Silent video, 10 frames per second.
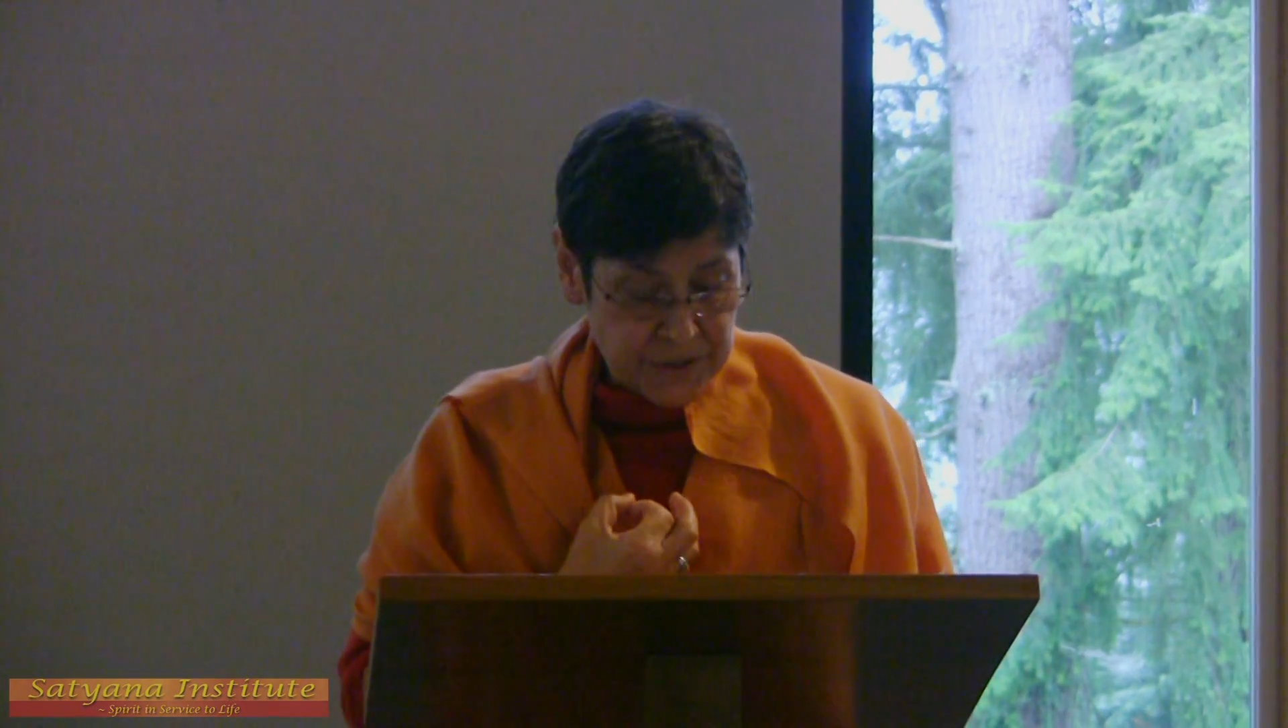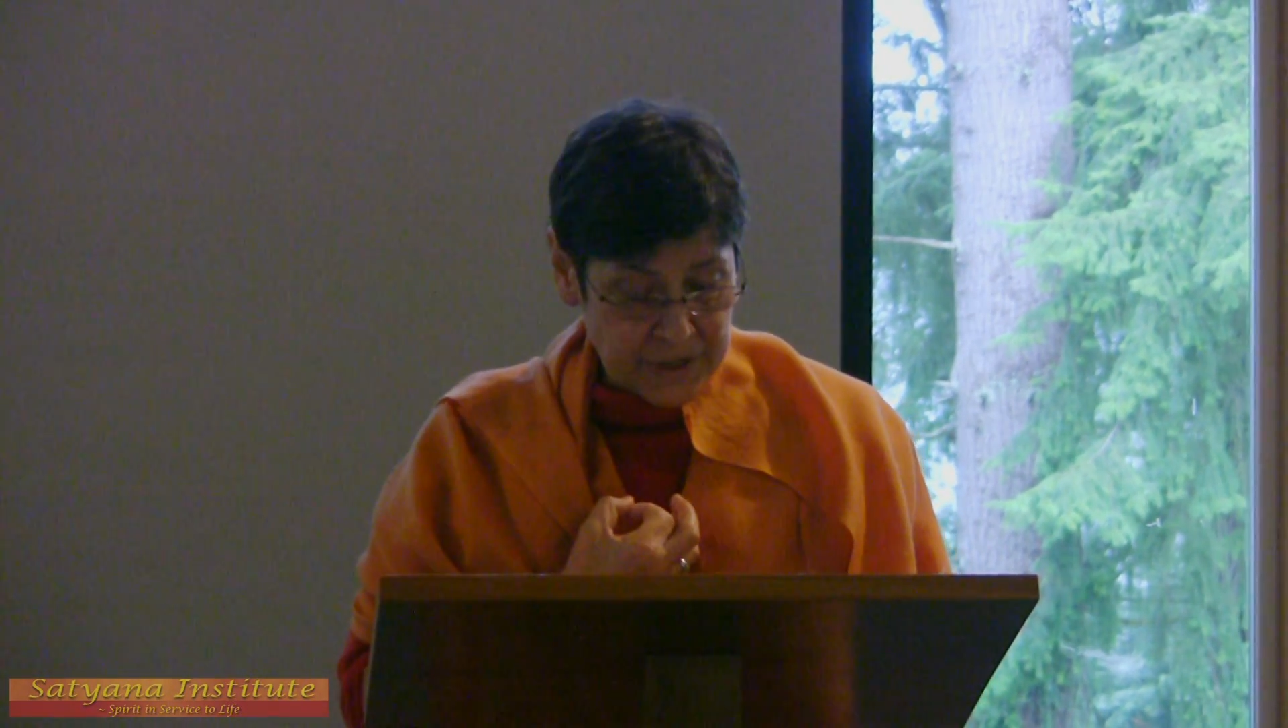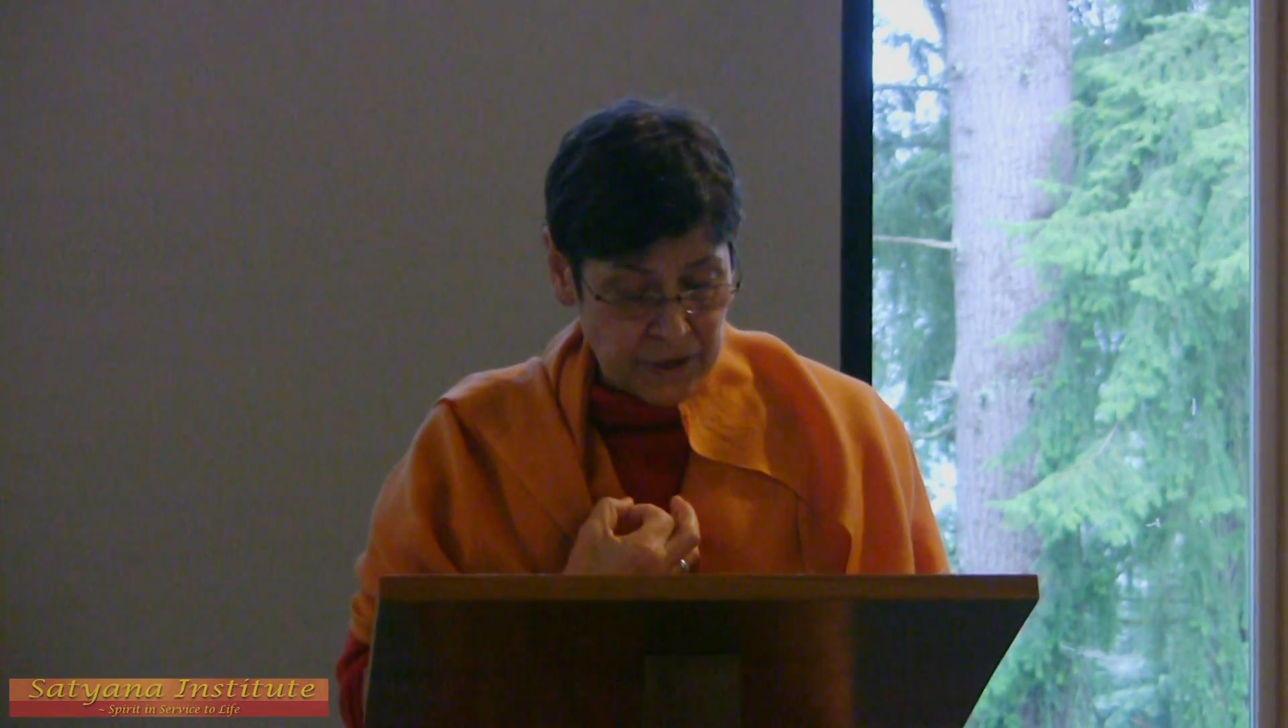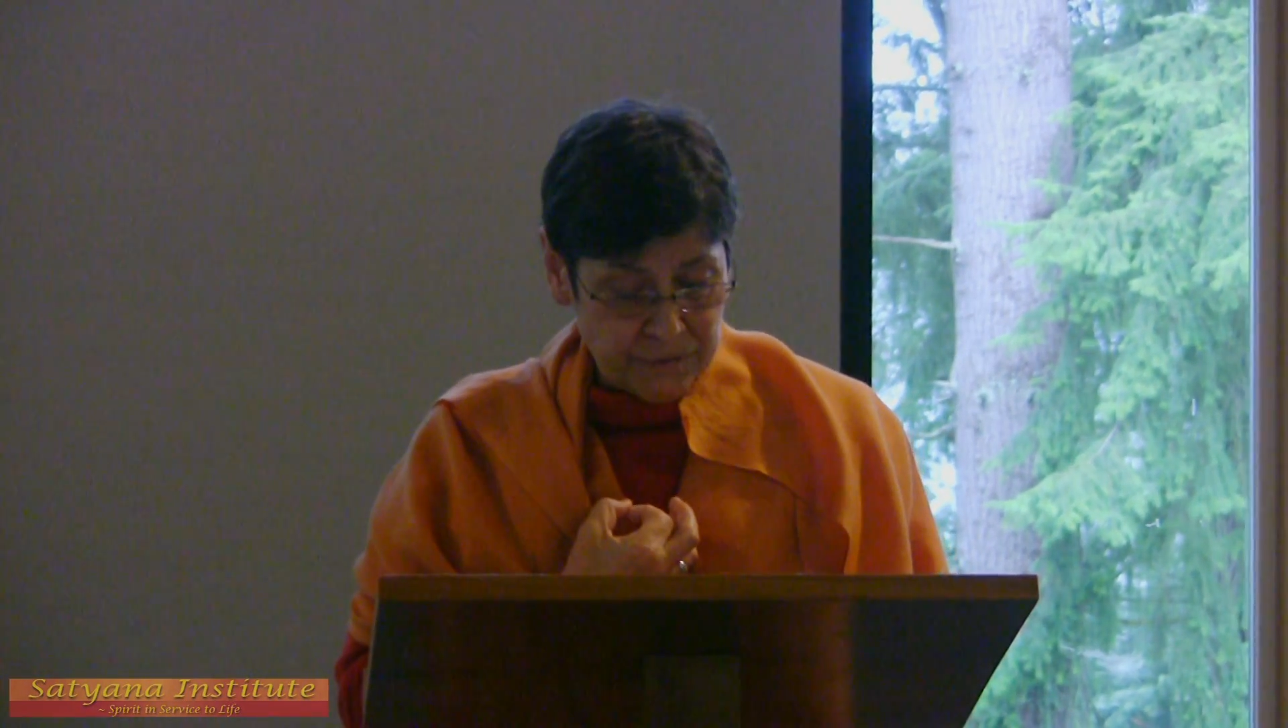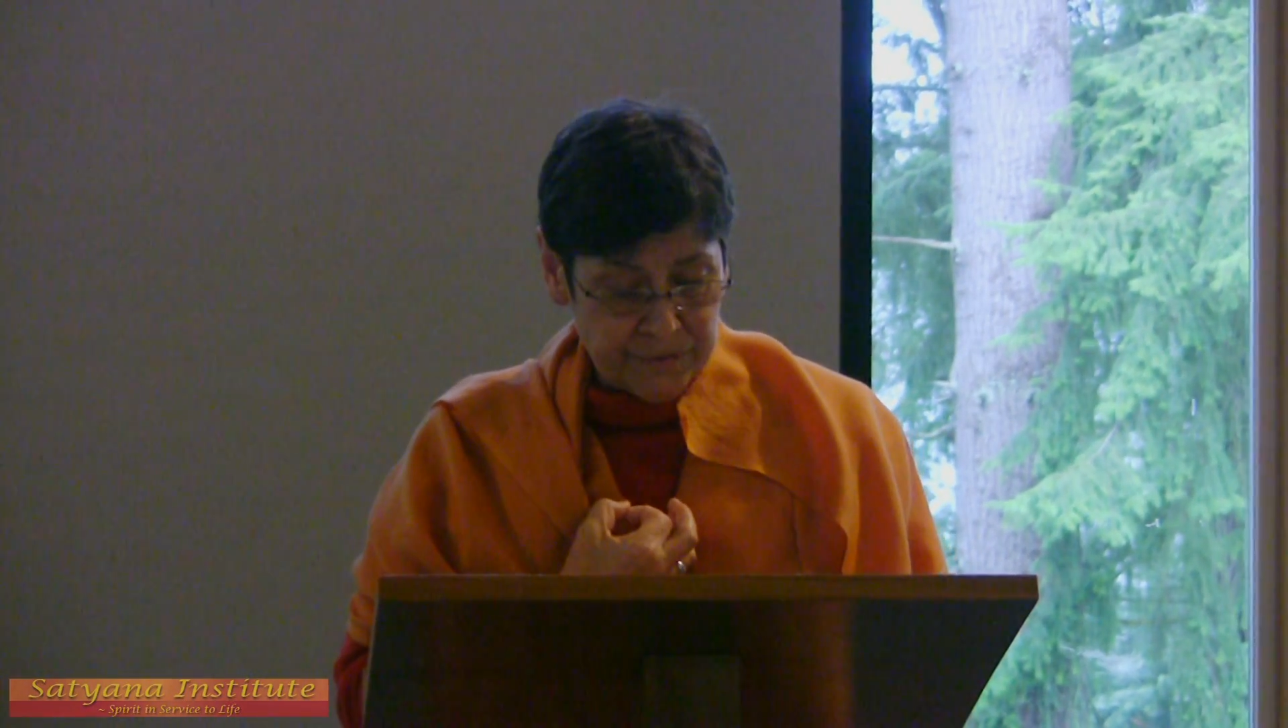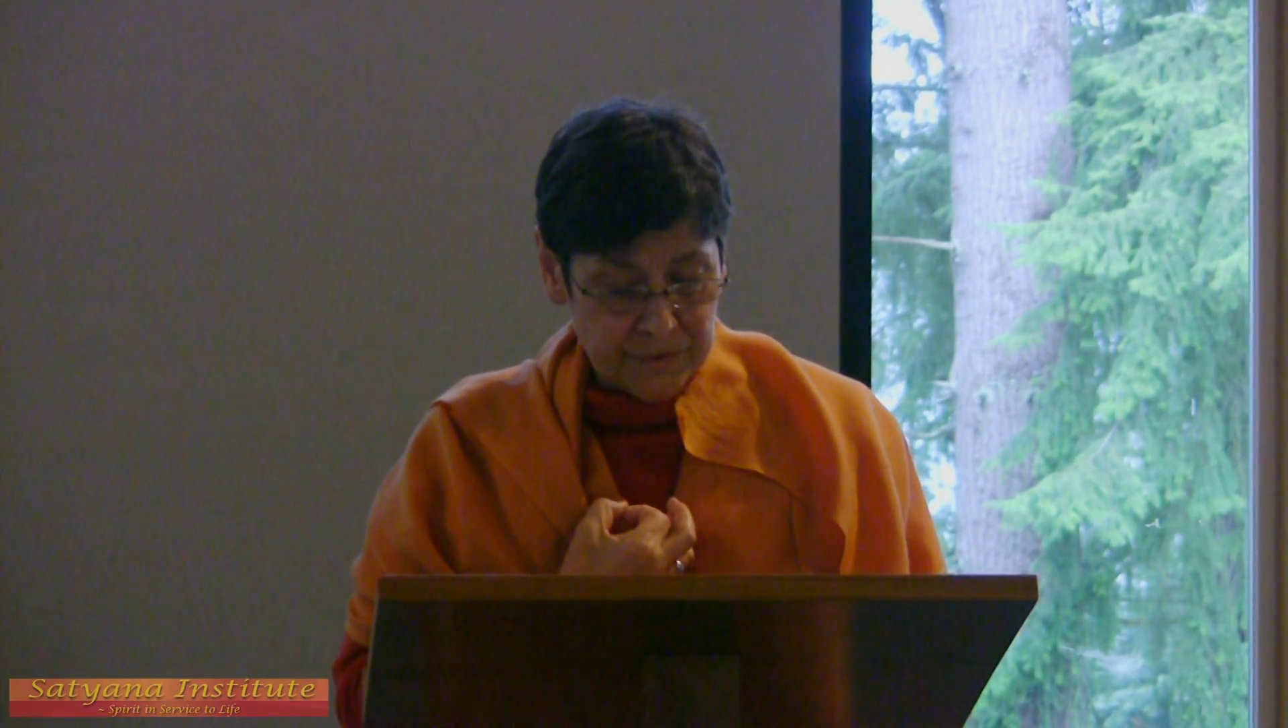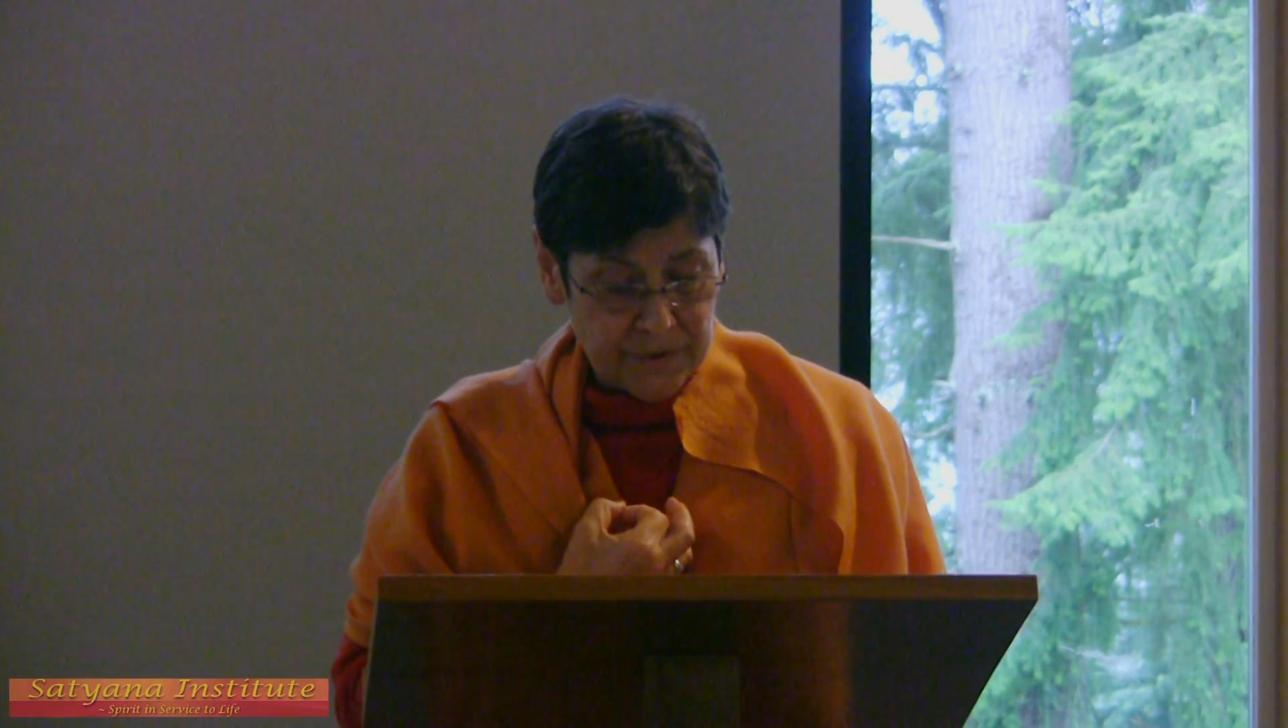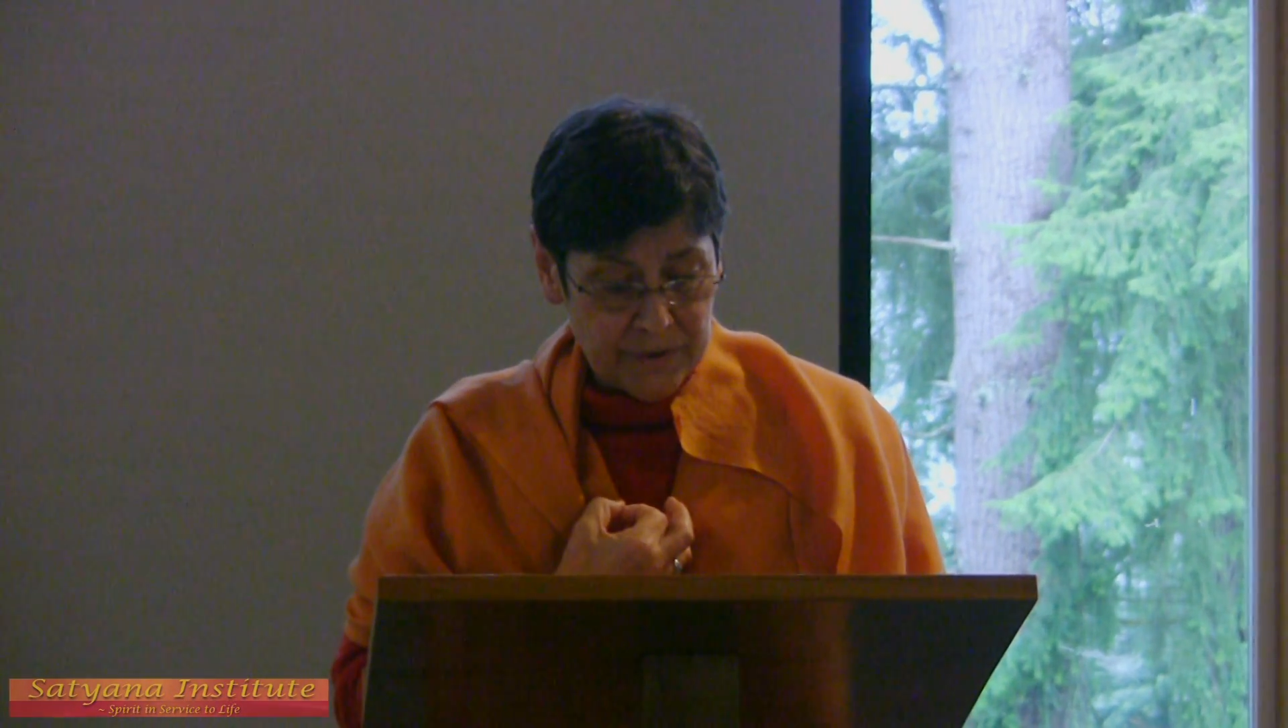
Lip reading: self,